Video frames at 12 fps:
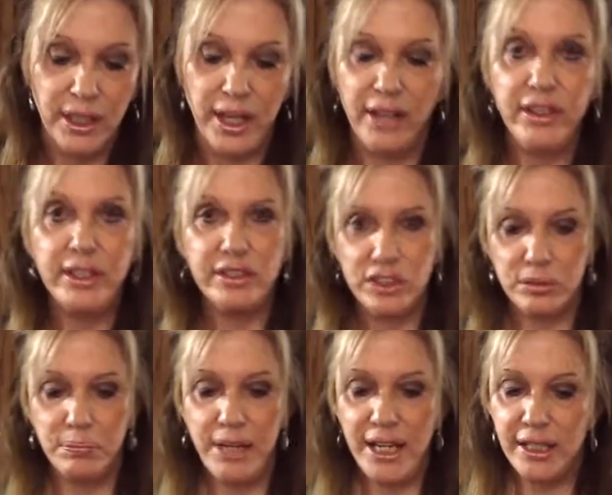And then
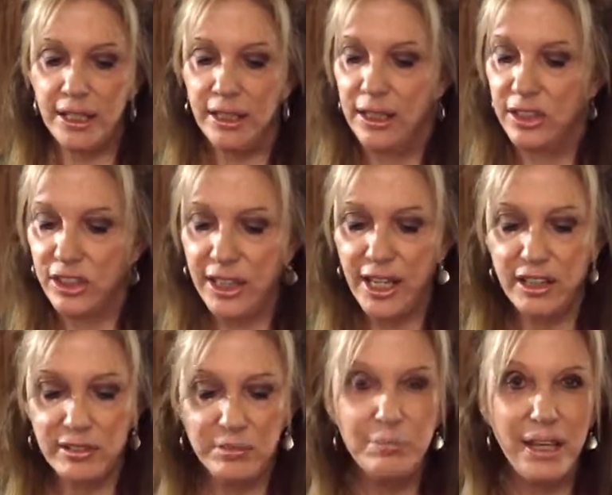to kind
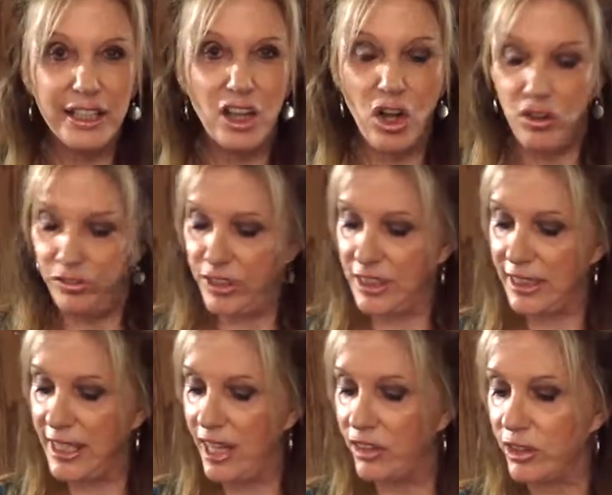of make it all fit
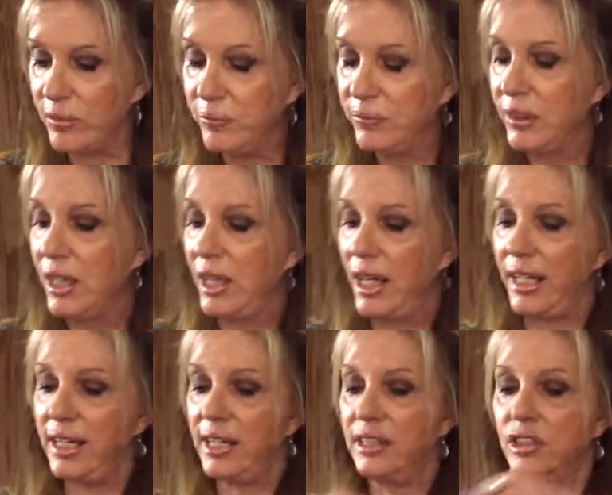together, I
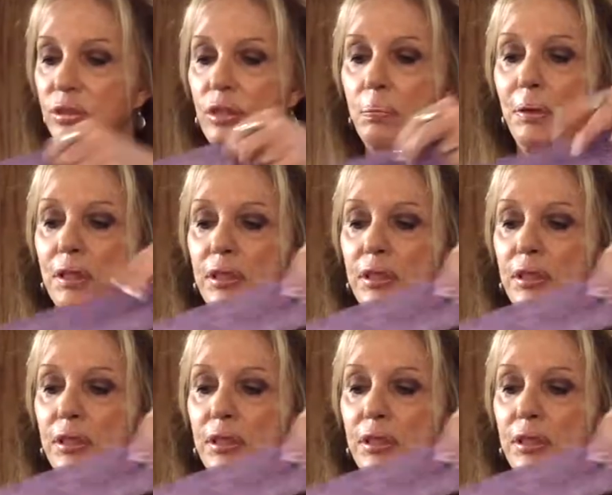cut a strip.